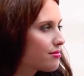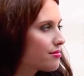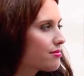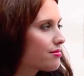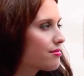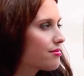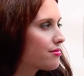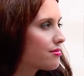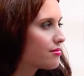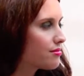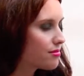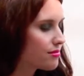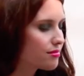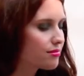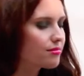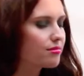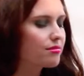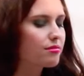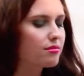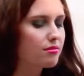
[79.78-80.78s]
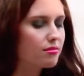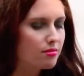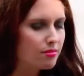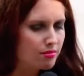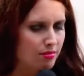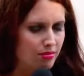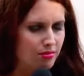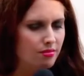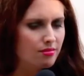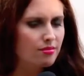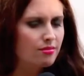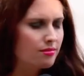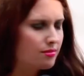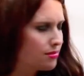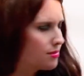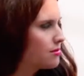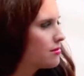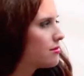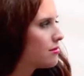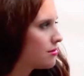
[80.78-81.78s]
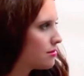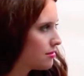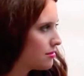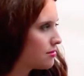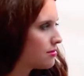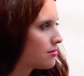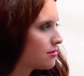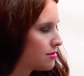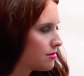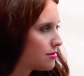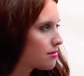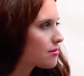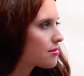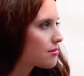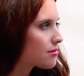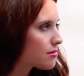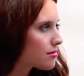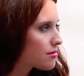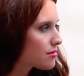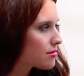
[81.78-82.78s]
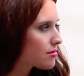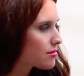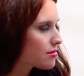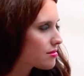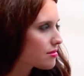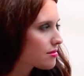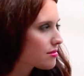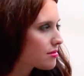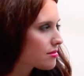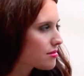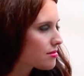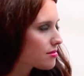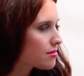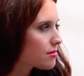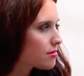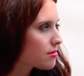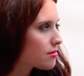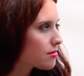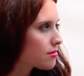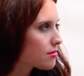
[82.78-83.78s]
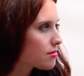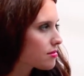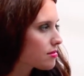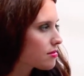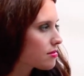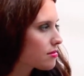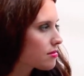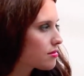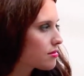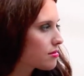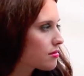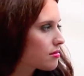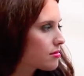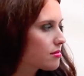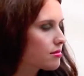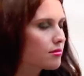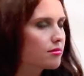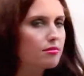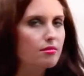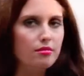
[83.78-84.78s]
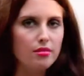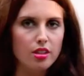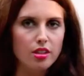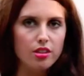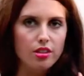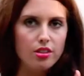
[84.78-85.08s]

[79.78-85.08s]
(not speaking)